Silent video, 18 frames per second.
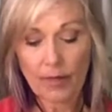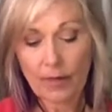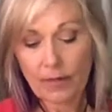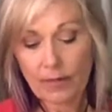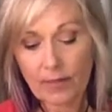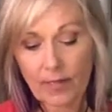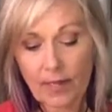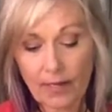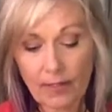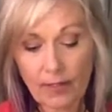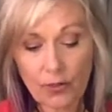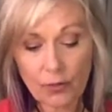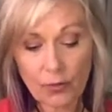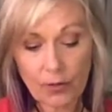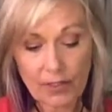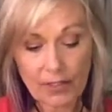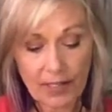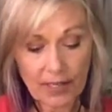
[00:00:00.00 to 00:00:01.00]
Setting
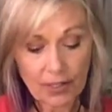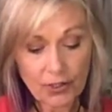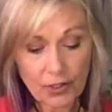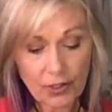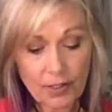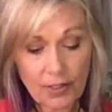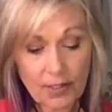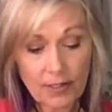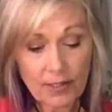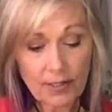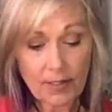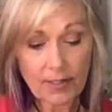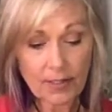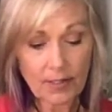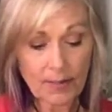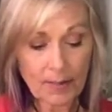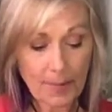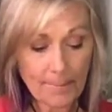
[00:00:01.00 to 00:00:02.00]
new
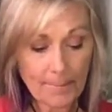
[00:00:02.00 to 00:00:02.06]
intentions.